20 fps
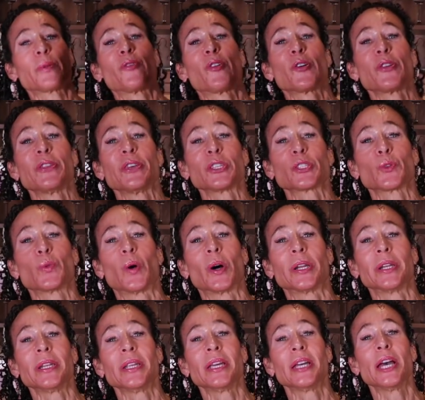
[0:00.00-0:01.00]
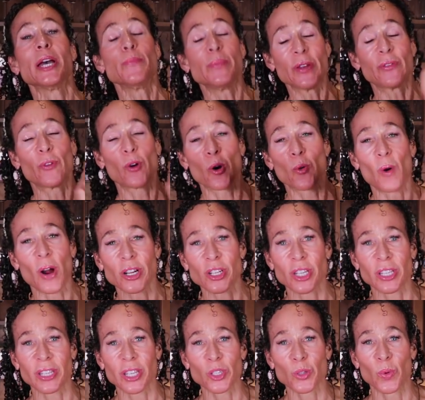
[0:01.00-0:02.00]
before this one before
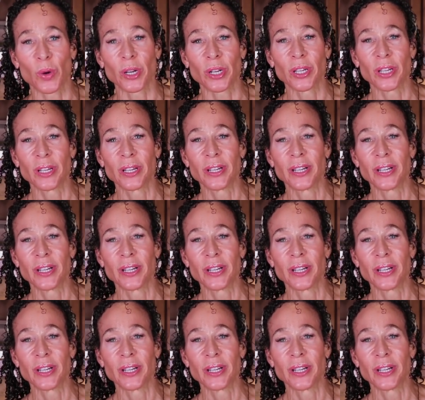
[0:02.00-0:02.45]
watching this one.